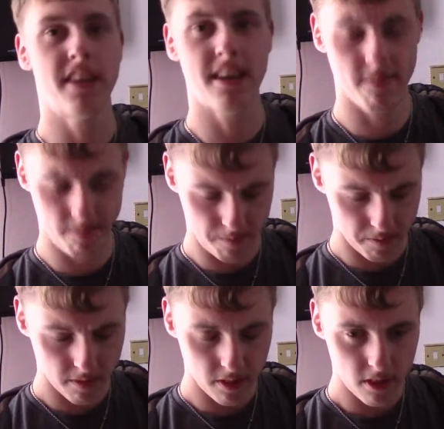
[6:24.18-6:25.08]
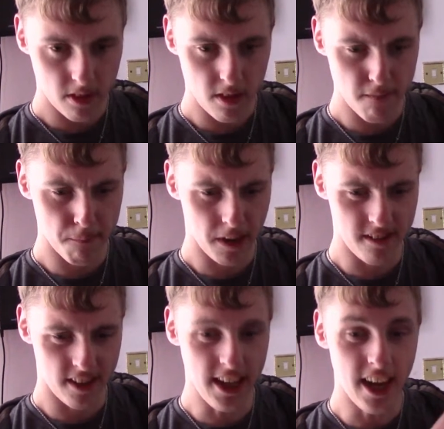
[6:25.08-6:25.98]
about that.
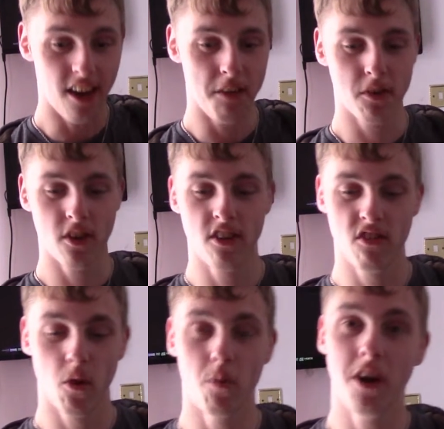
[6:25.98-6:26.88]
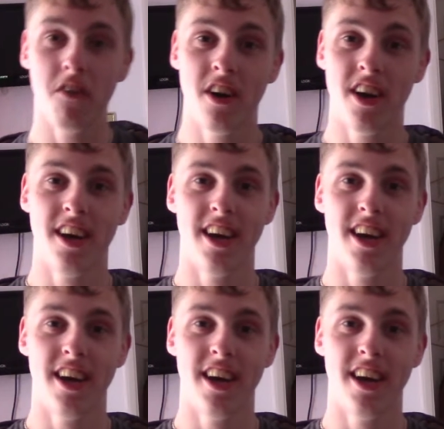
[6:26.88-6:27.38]
But yeah, I hope you guys were all well.